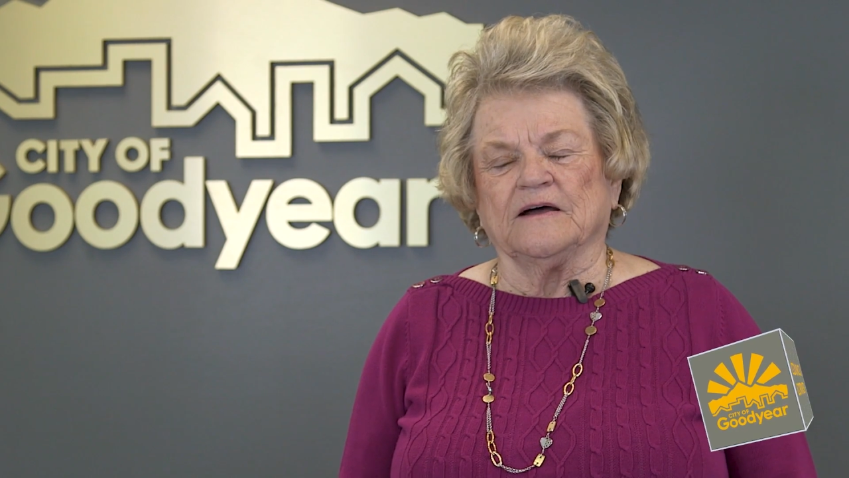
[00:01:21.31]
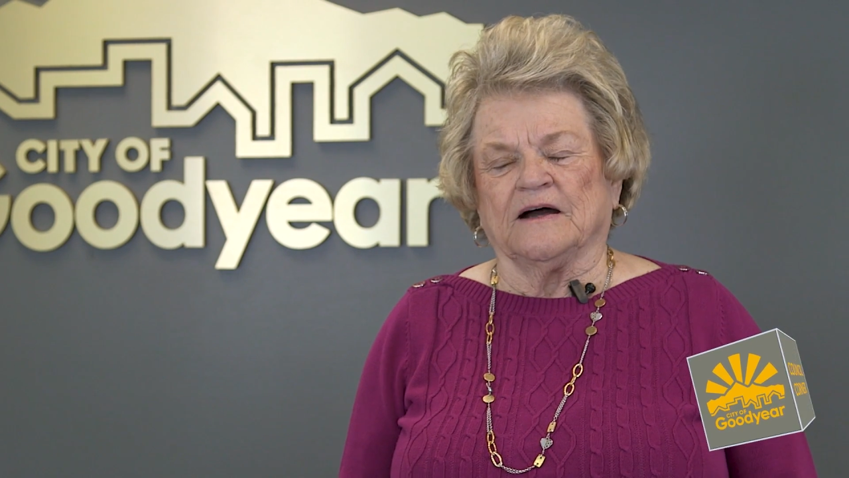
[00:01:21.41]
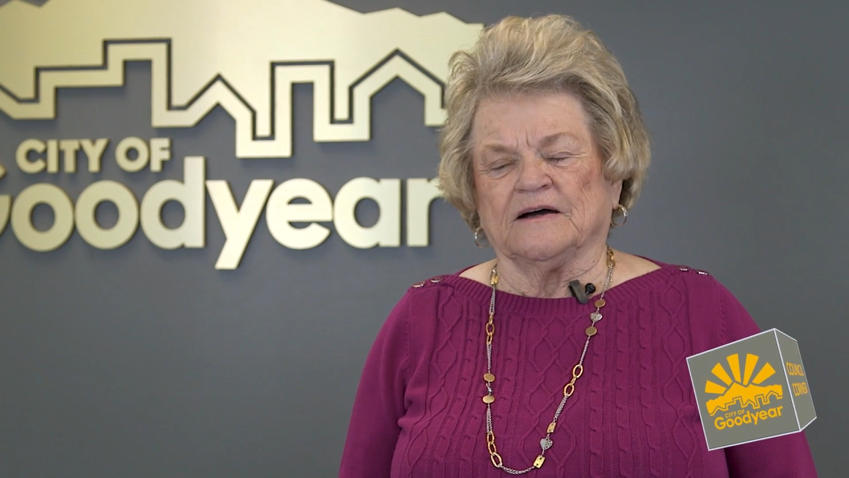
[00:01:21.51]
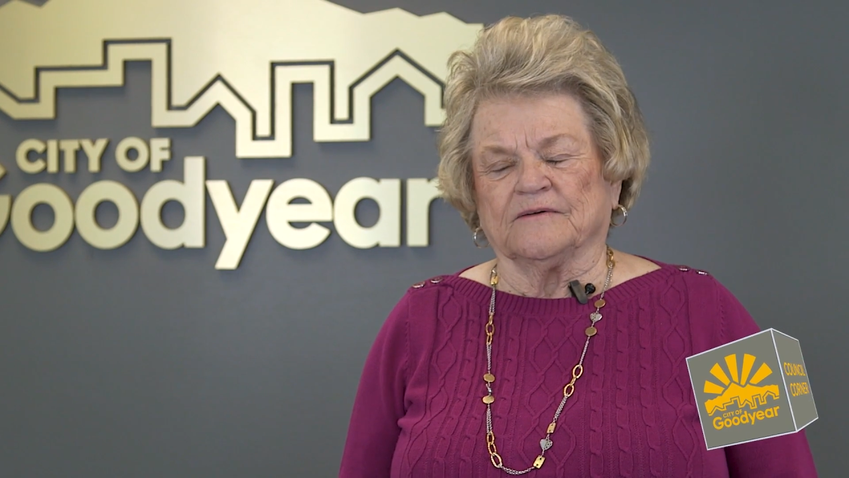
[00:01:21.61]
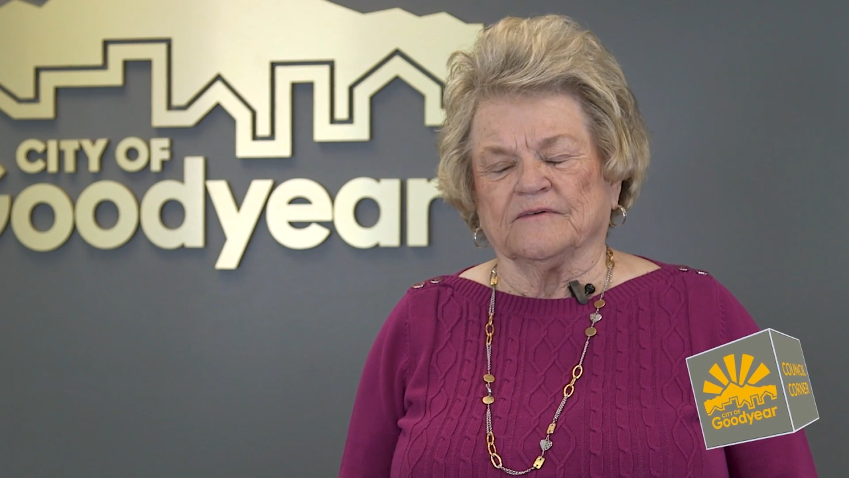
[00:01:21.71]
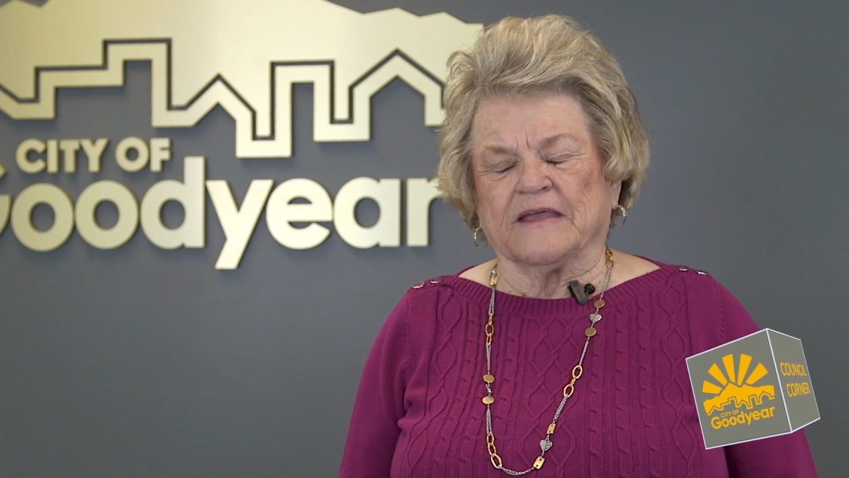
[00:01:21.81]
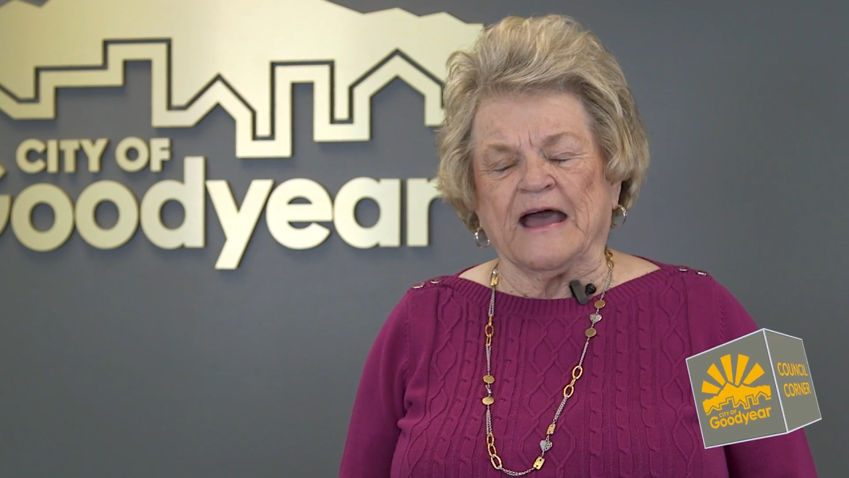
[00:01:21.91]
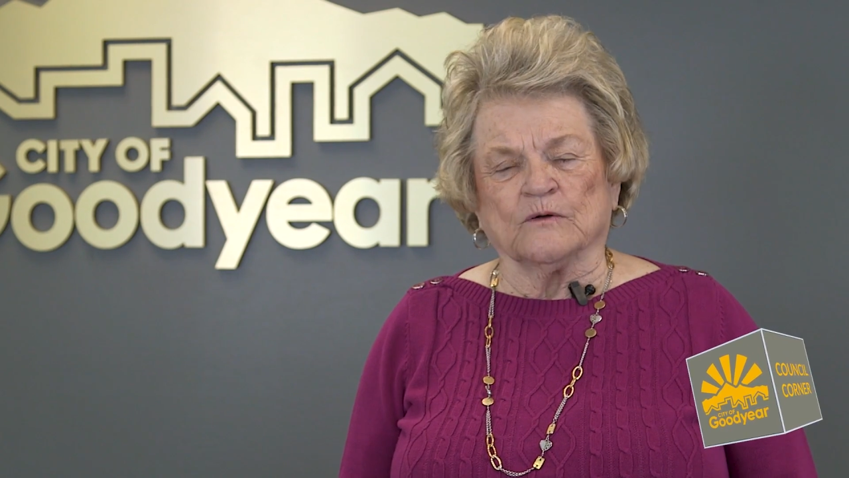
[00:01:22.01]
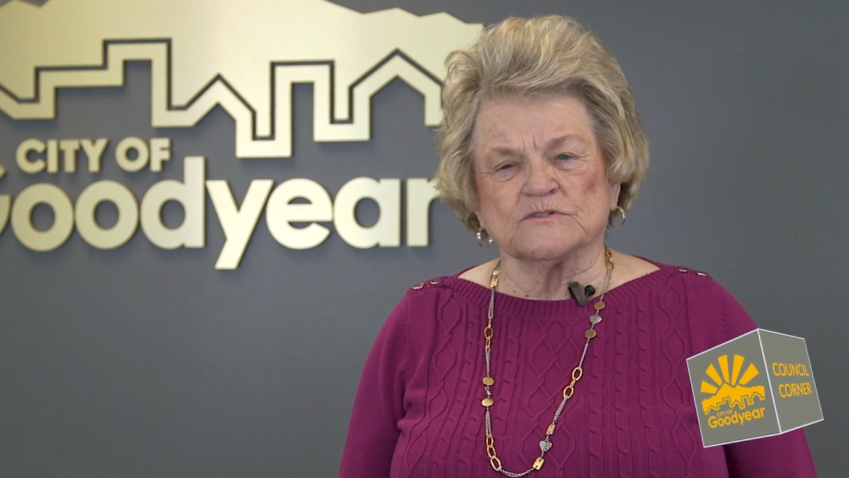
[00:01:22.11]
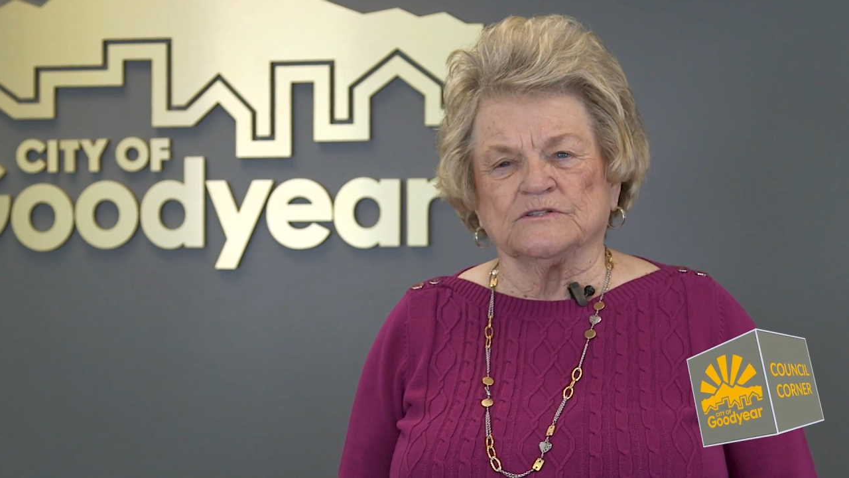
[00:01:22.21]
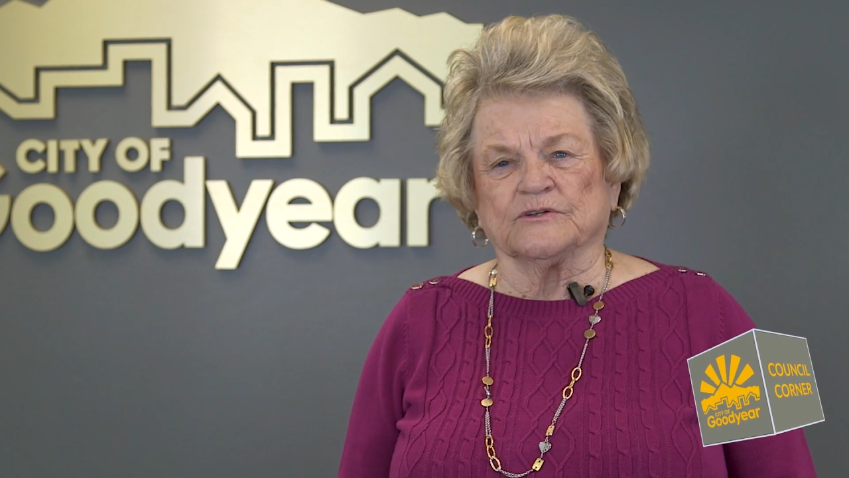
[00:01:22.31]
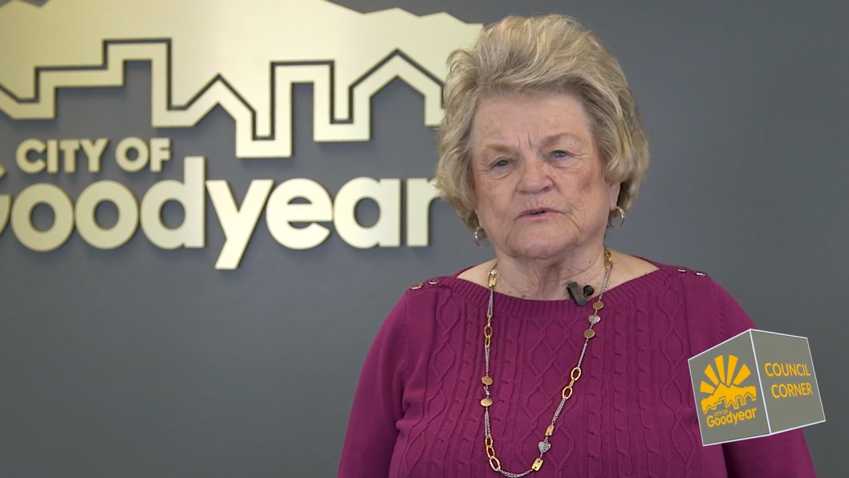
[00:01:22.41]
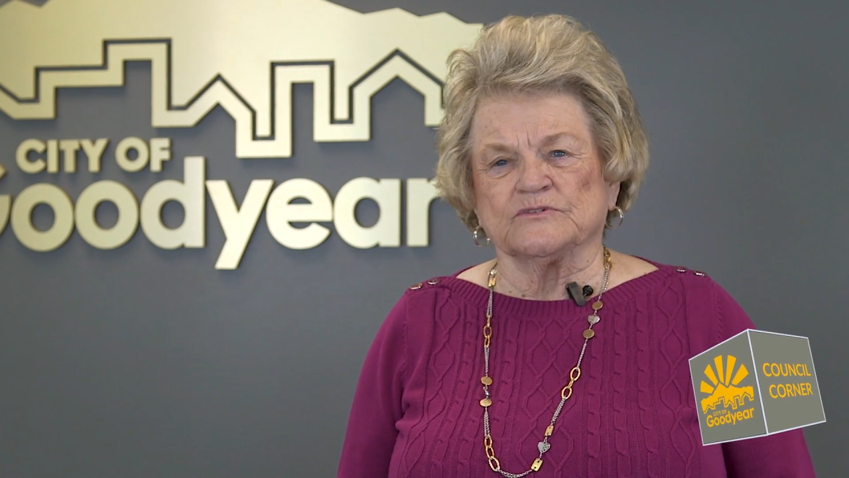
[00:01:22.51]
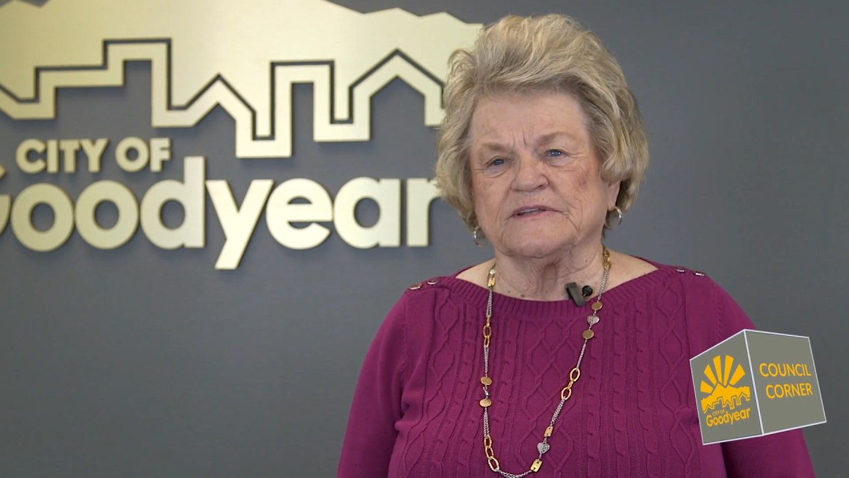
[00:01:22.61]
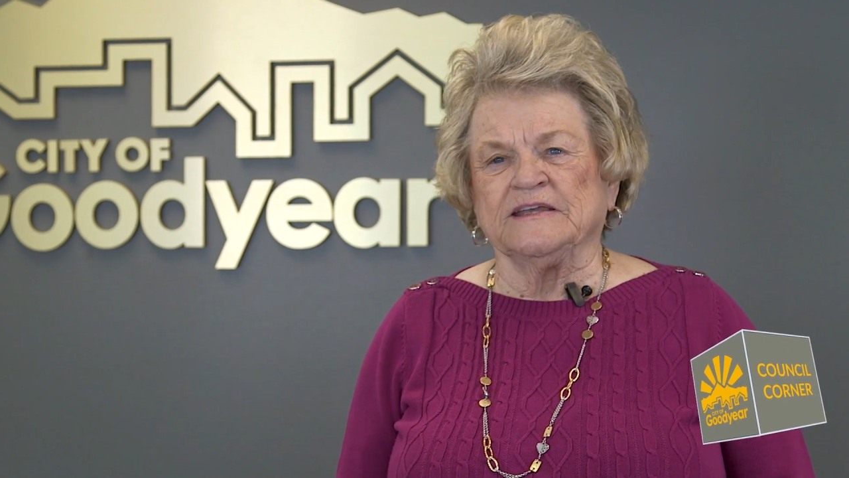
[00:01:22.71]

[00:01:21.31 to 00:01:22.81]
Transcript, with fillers: uh, counselors,